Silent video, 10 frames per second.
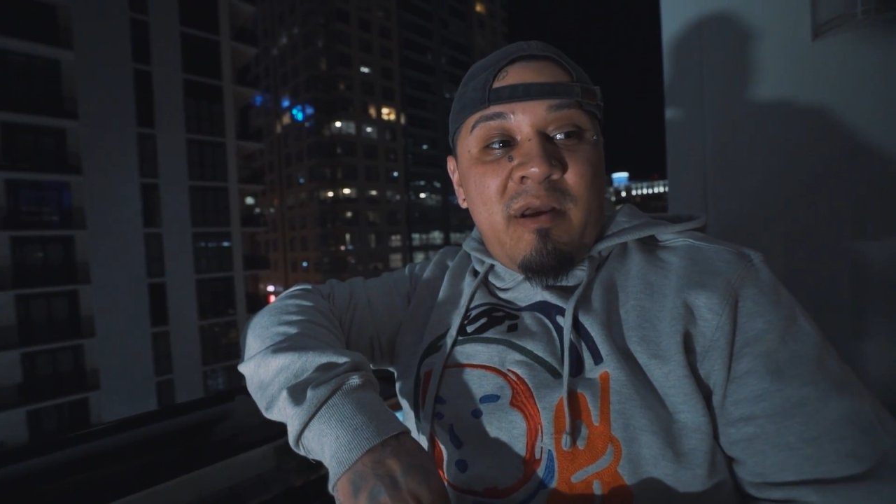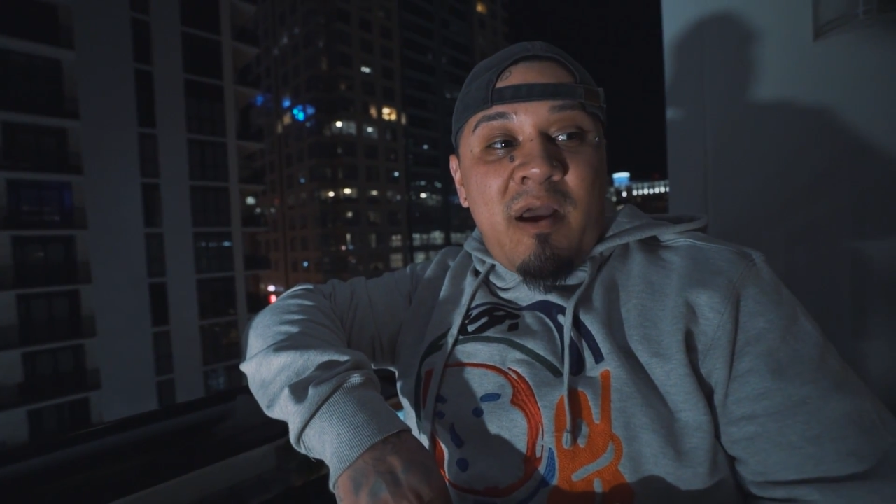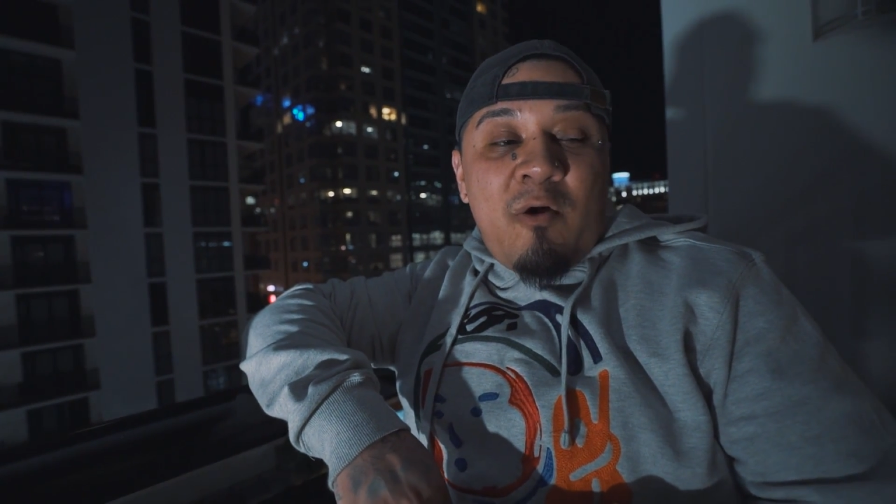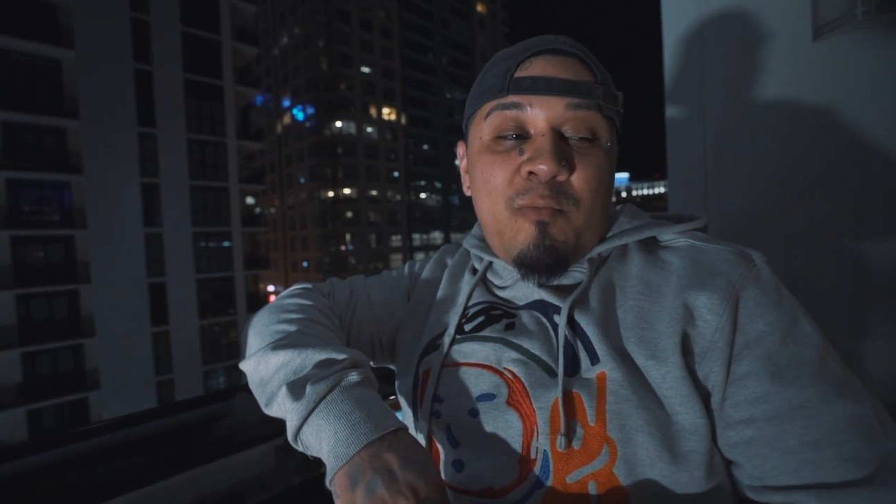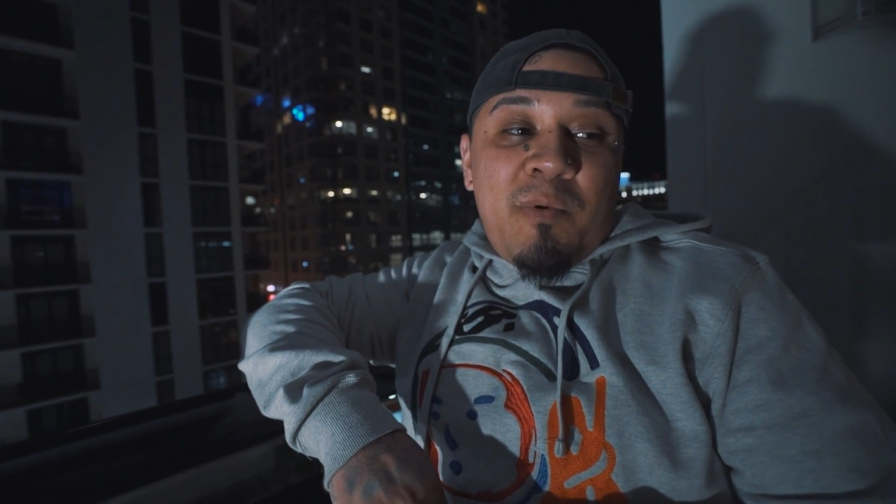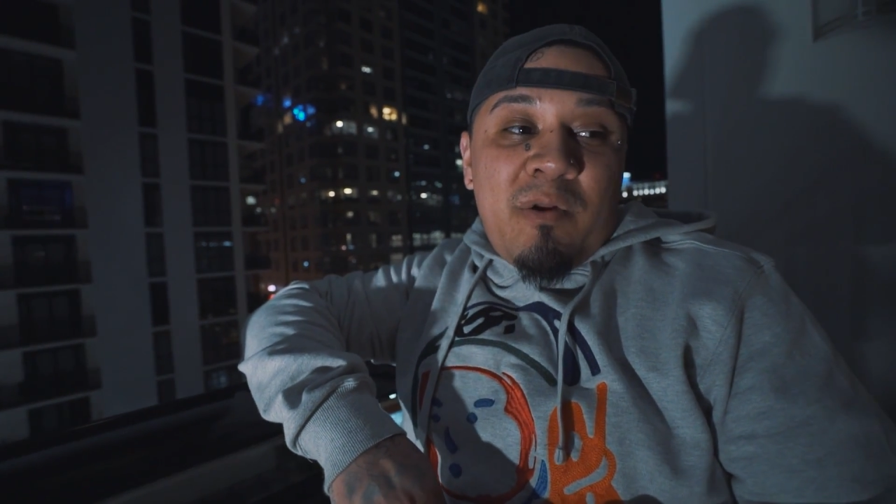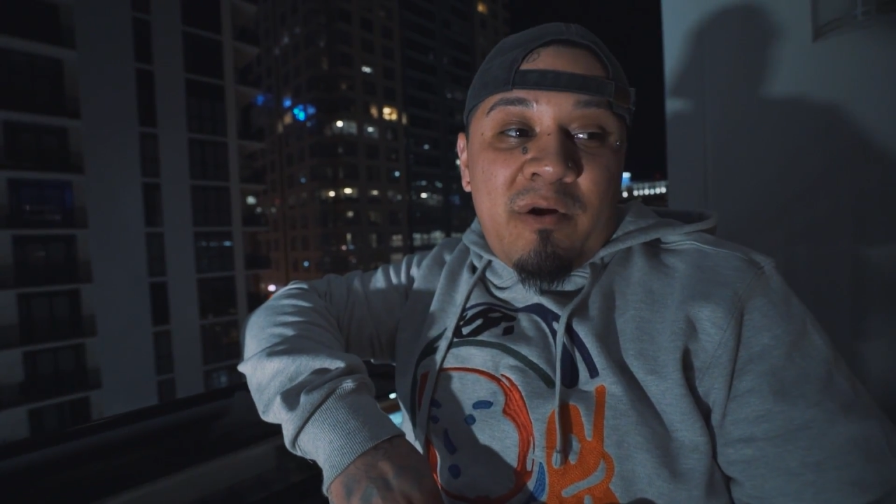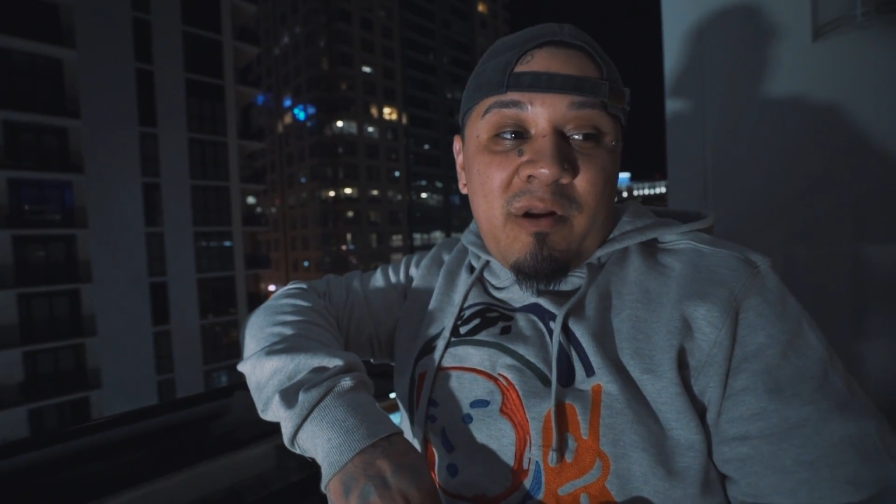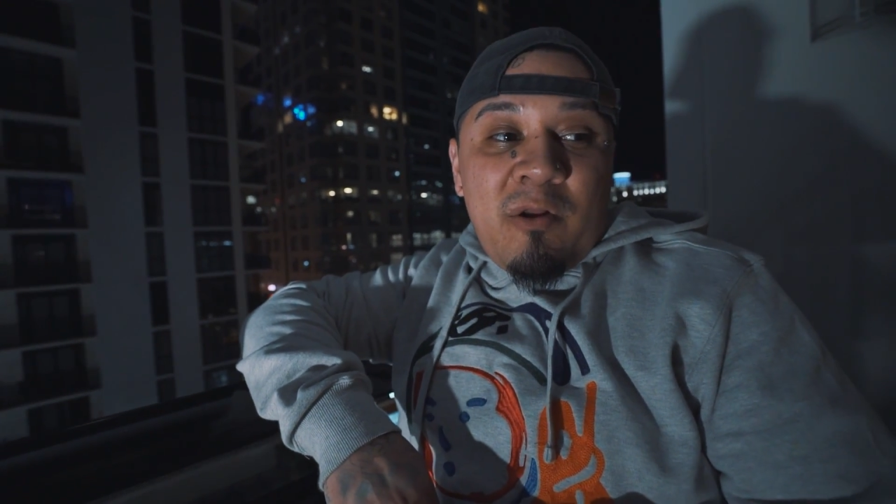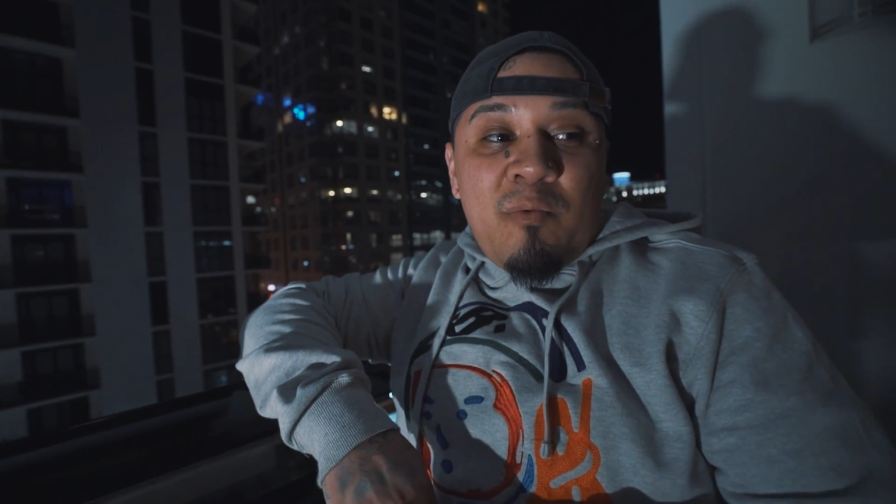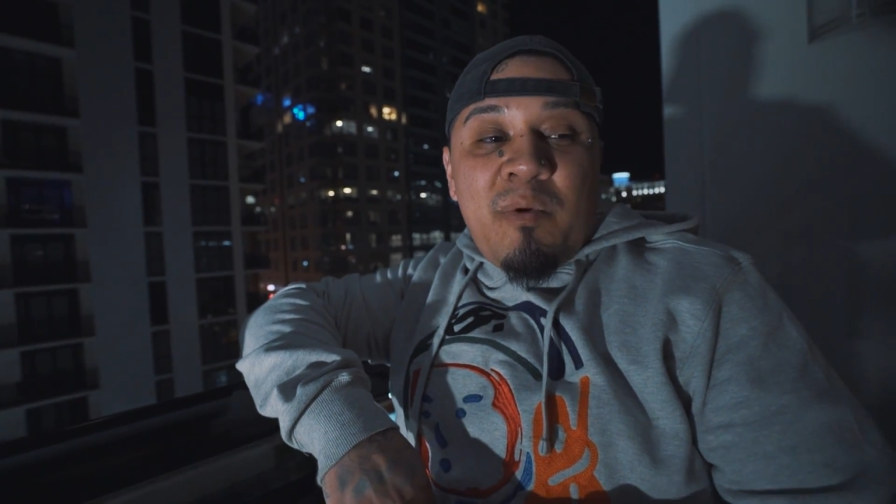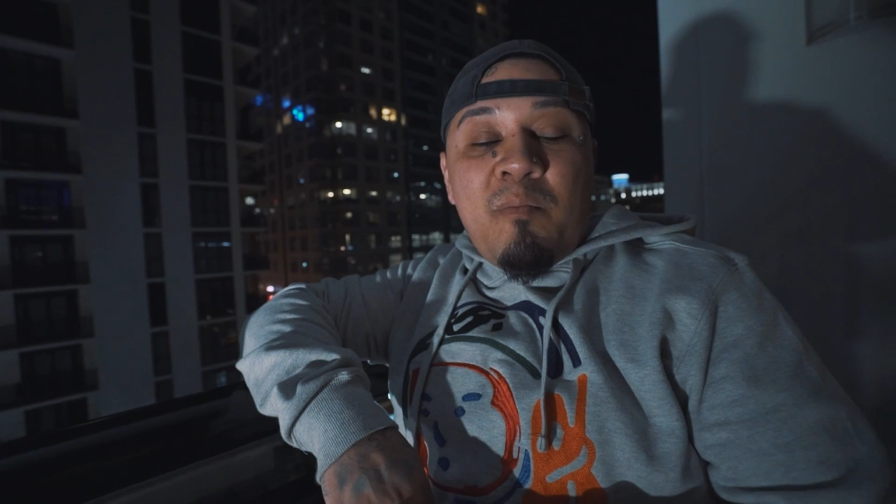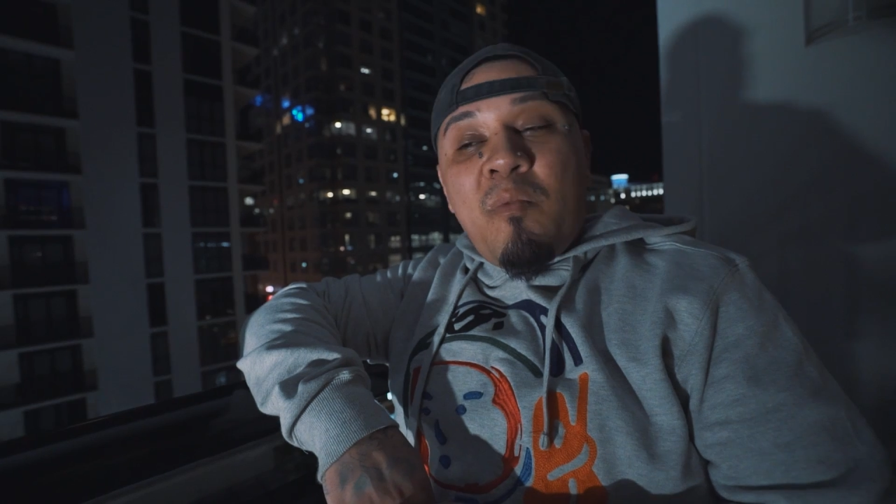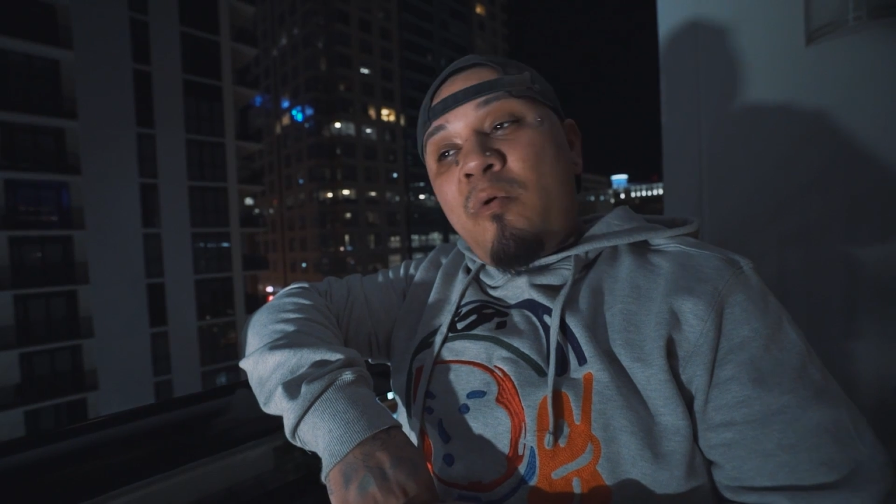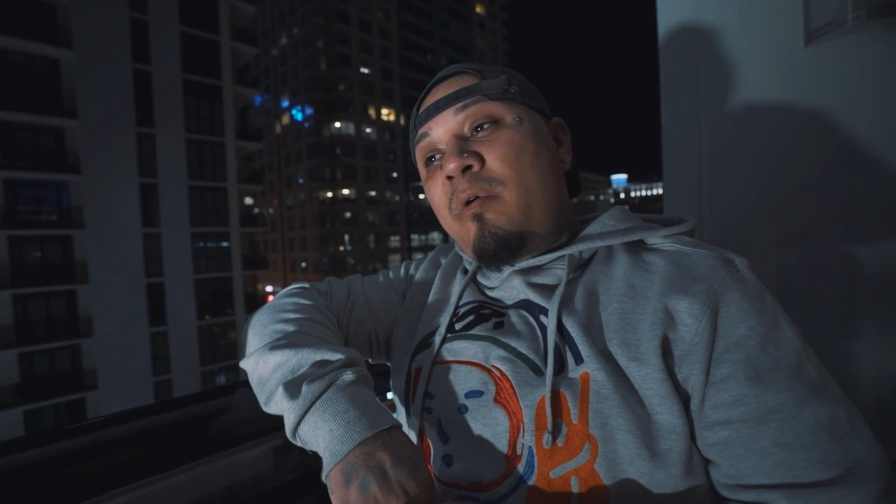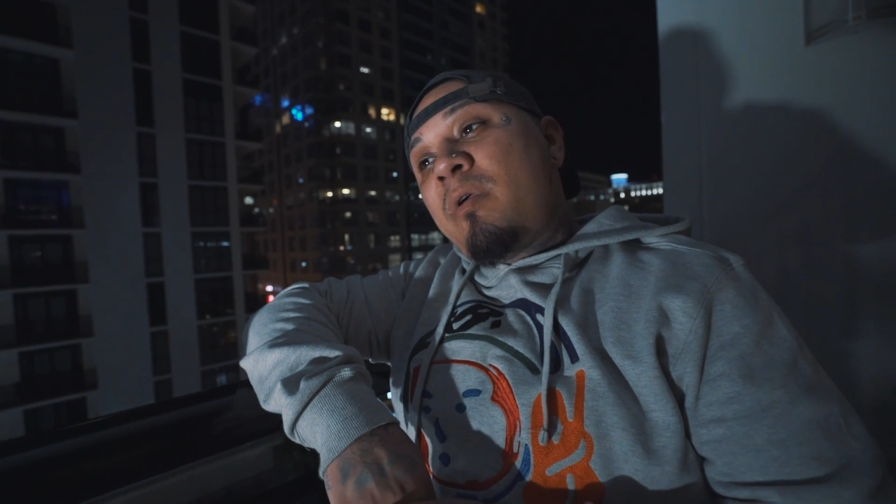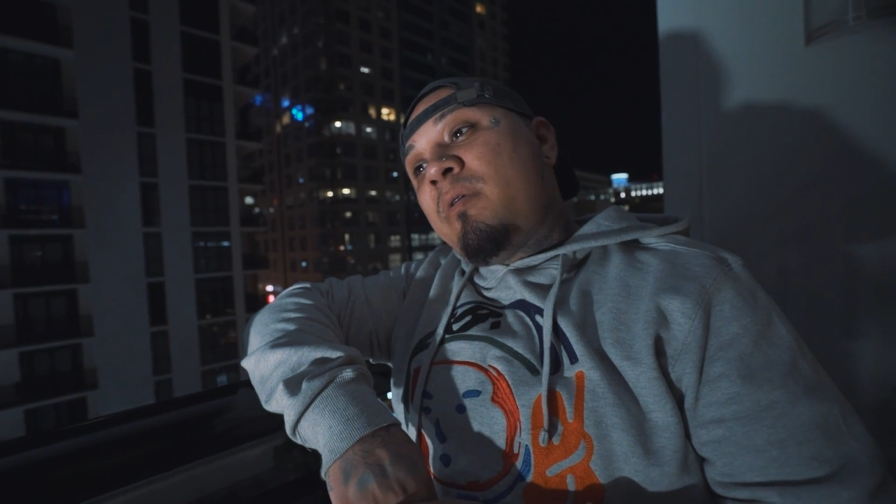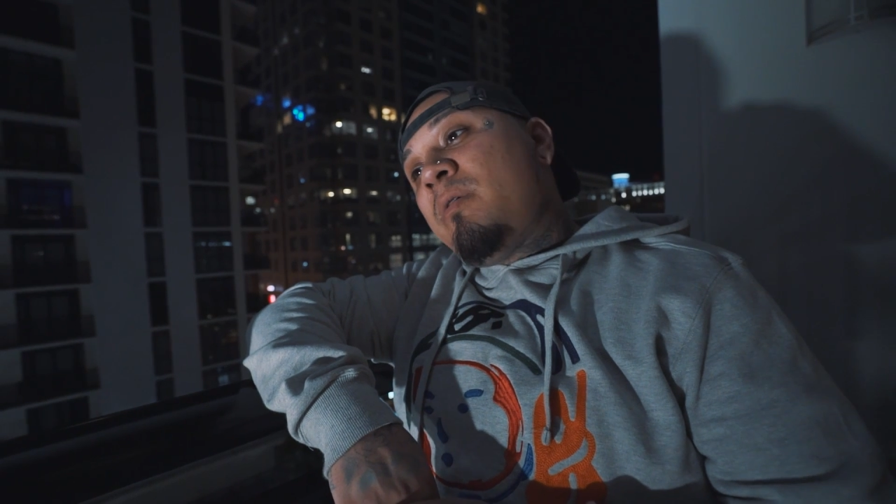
I hope you learn a little bit more.